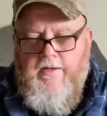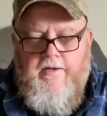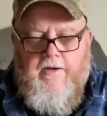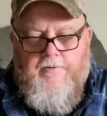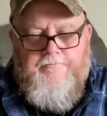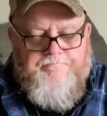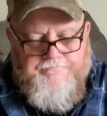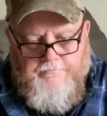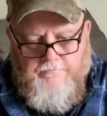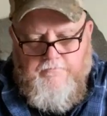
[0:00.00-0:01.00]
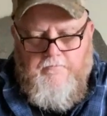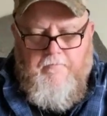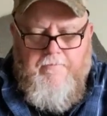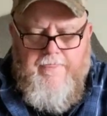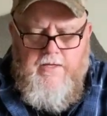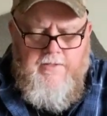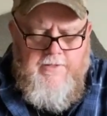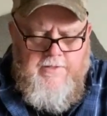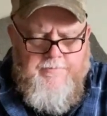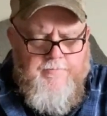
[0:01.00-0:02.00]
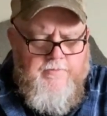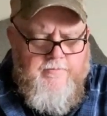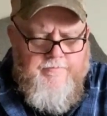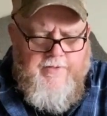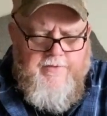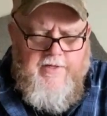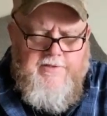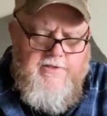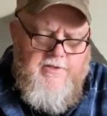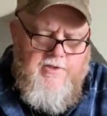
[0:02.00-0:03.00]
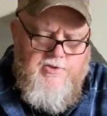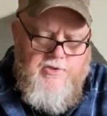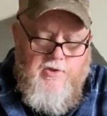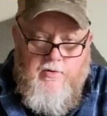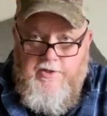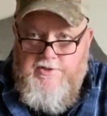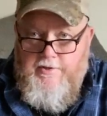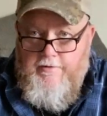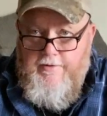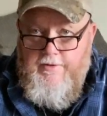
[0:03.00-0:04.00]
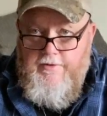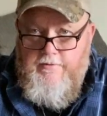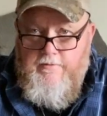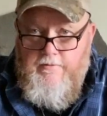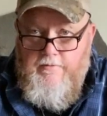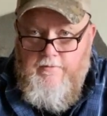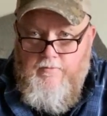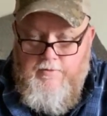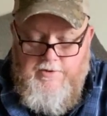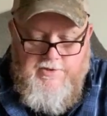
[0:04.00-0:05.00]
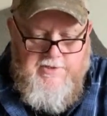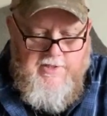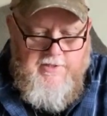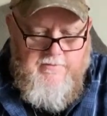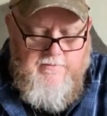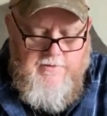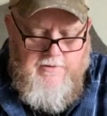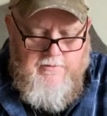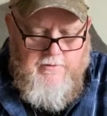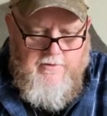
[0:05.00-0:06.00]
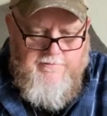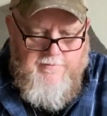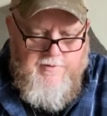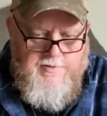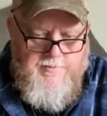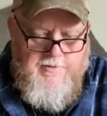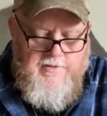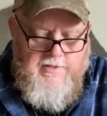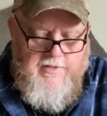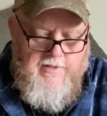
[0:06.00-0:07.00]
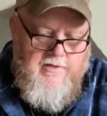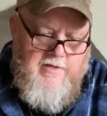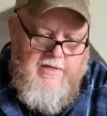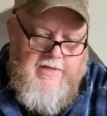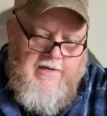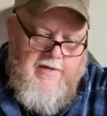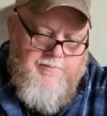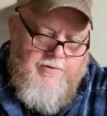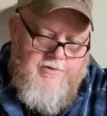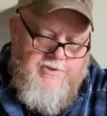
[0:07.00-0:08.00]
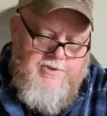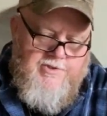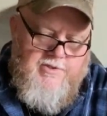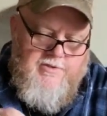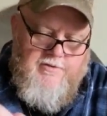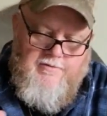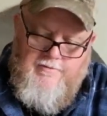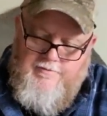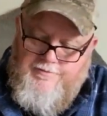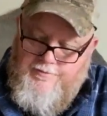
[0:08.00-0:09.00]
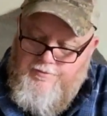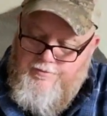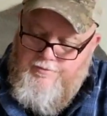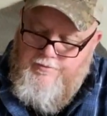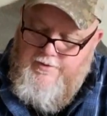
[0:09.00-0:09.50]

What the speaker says: Now, about 19 years ago, I started with the state in law enforcement, and I purchased through